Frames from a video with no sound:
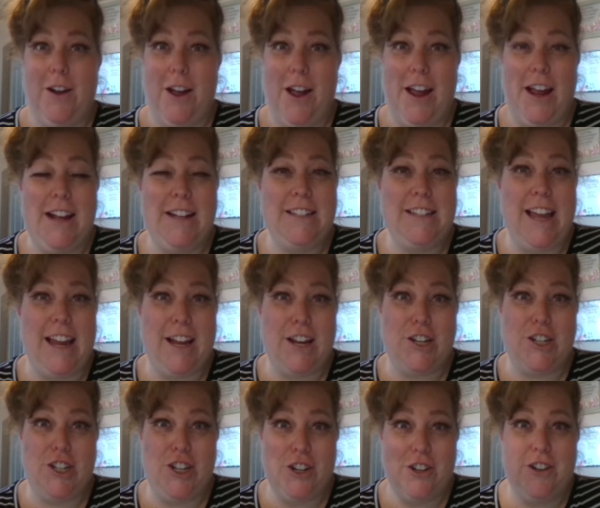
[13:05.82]
it's like a
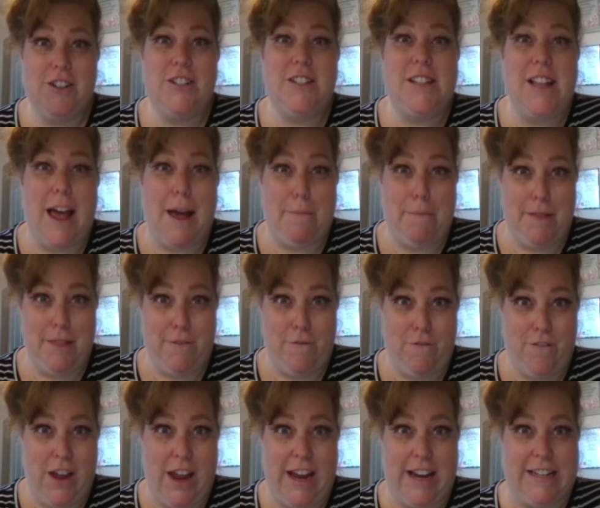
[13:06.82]
sugar slap in the
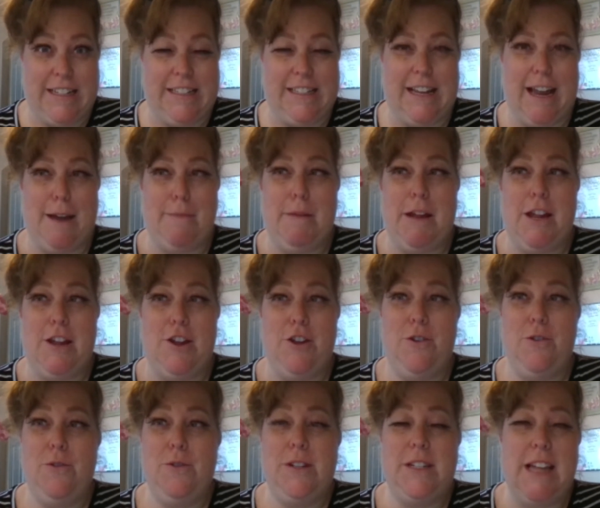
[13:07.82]
face. I mean,
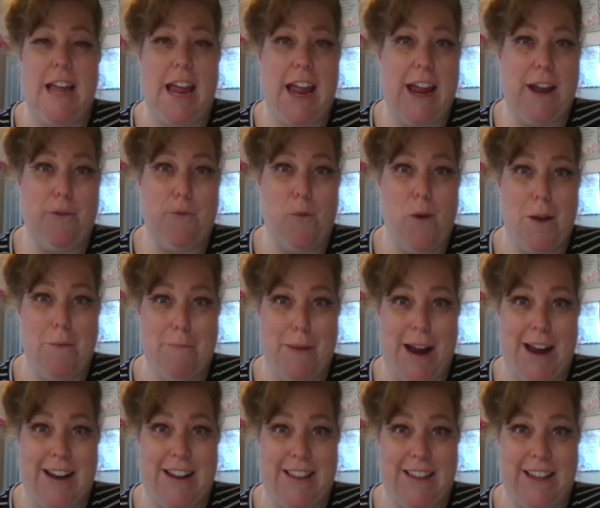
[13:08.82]
you take one
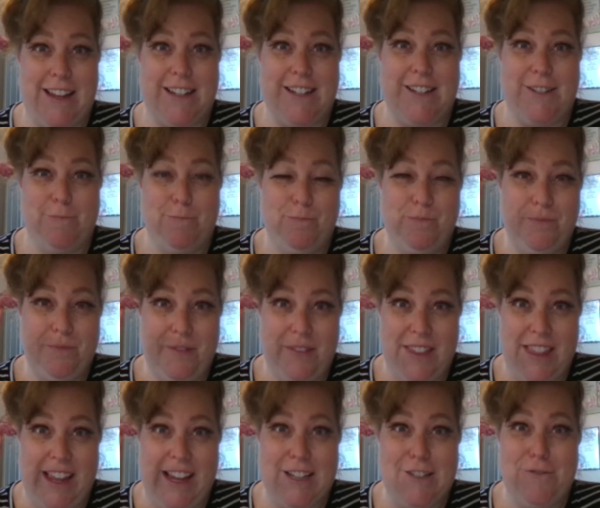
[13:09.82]
bite of these
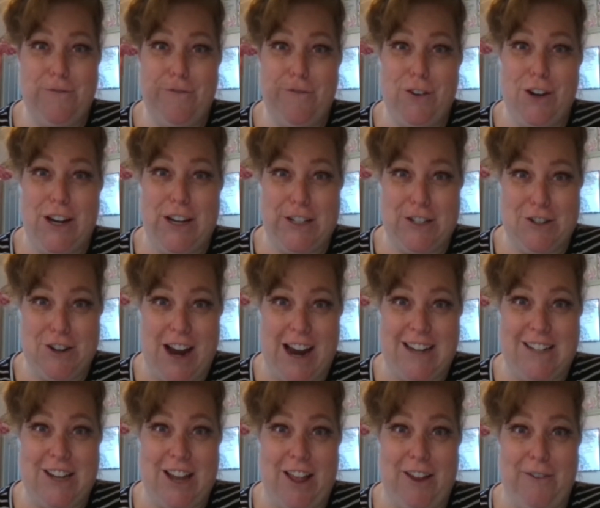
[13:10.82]
these freeze-dried
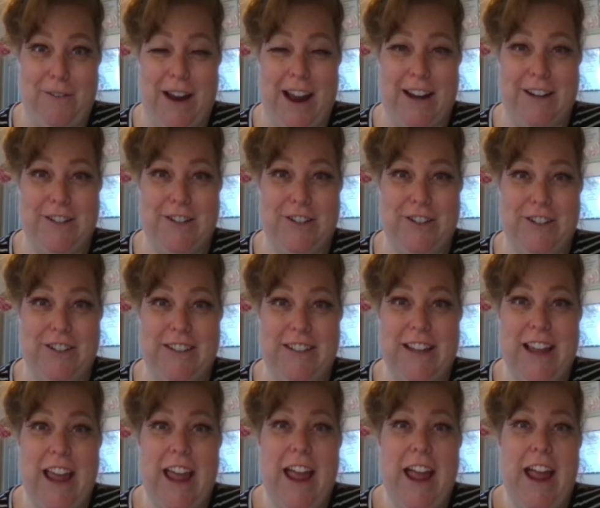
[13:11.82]
Jolly Ranchers,
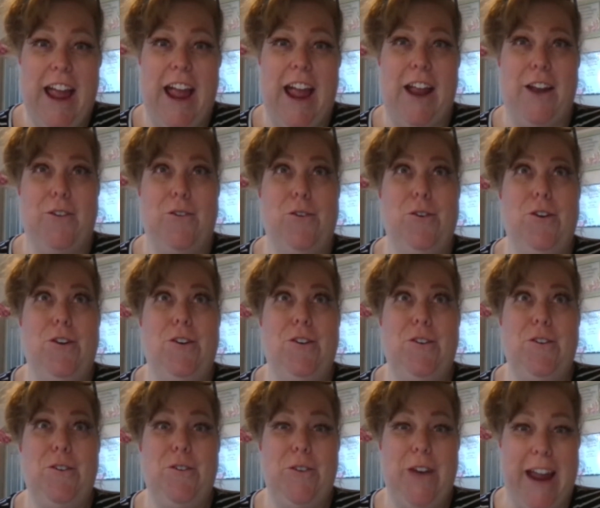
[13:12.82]
and
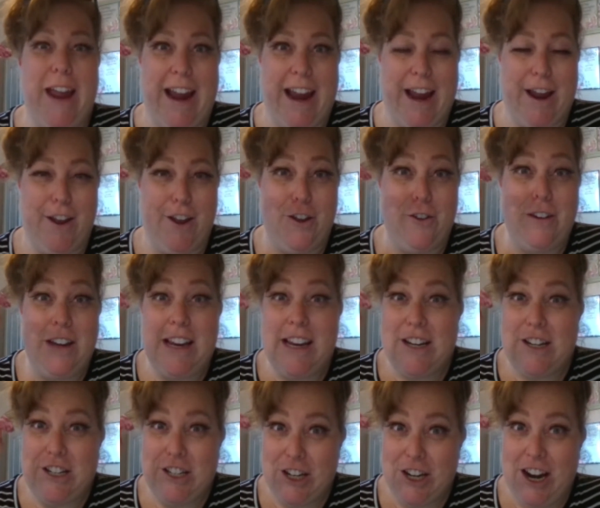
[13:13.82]
hooey, you need a
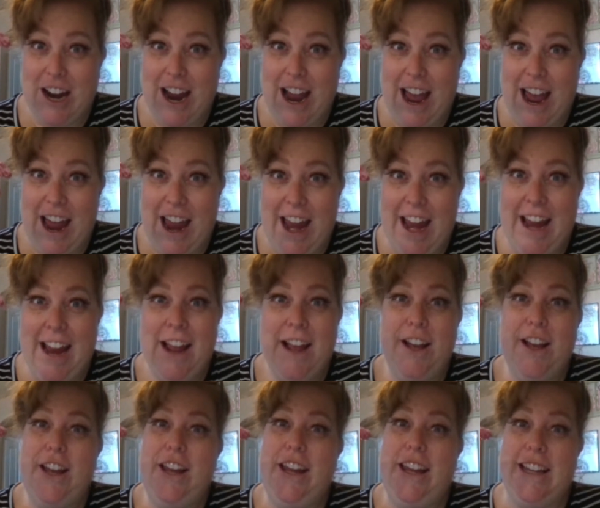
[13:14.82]
sugar high,
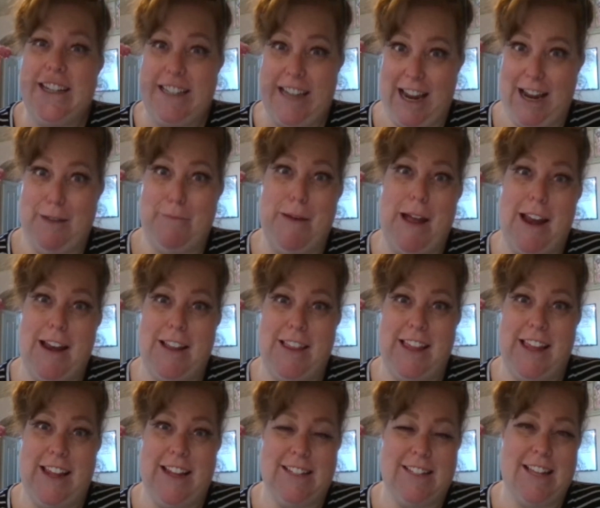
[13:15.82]
you take a bite of
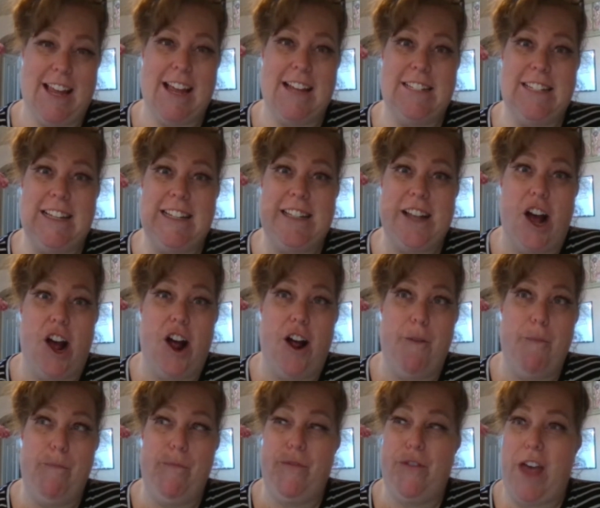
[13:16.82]
these because it's
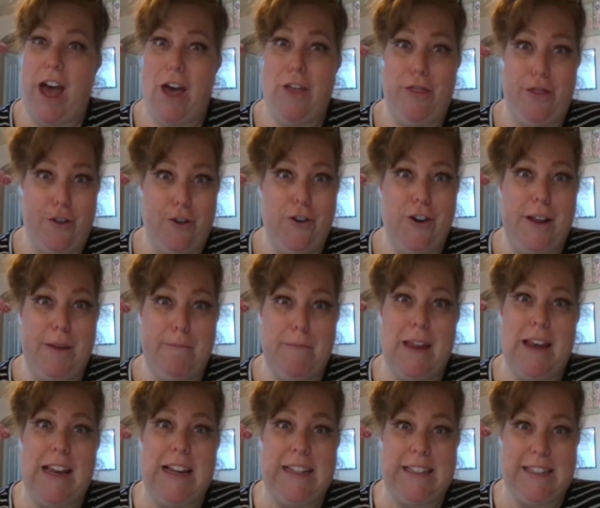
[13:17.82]
that 30
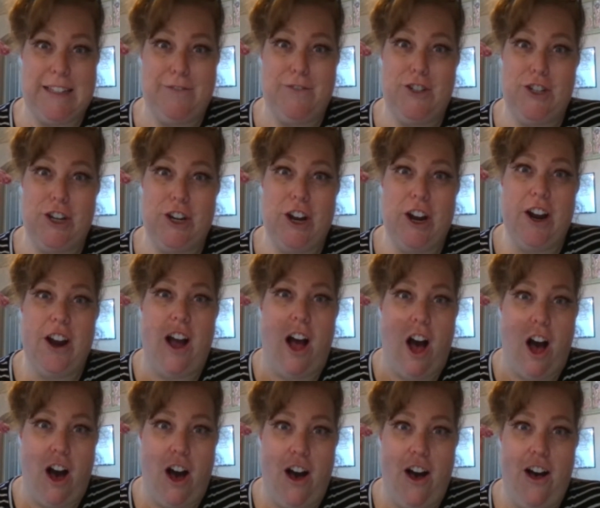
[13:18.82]
minutes of sugar
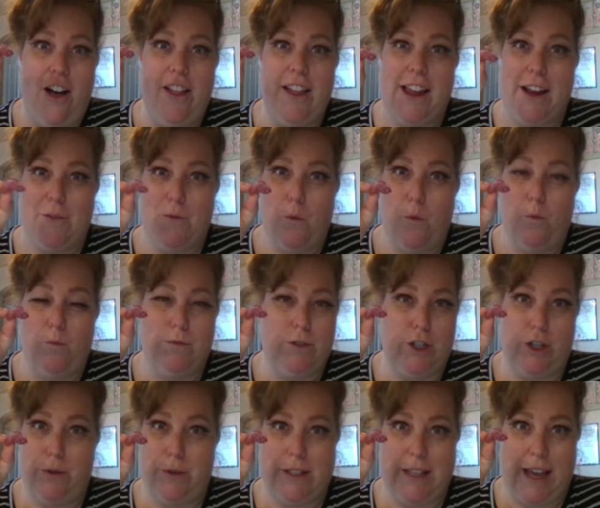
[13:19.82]
all in
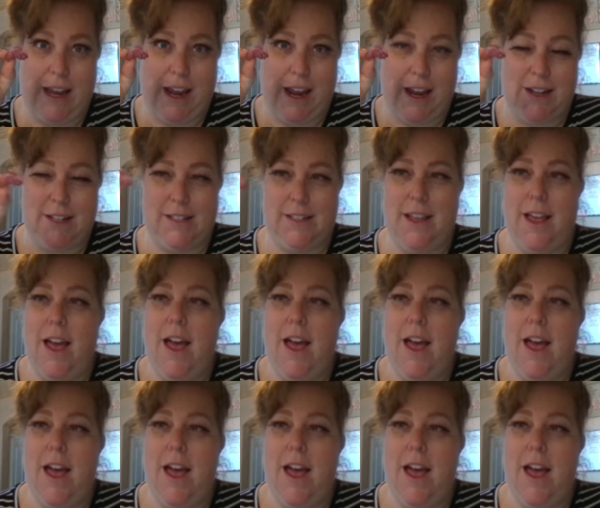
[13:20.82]
two seconds.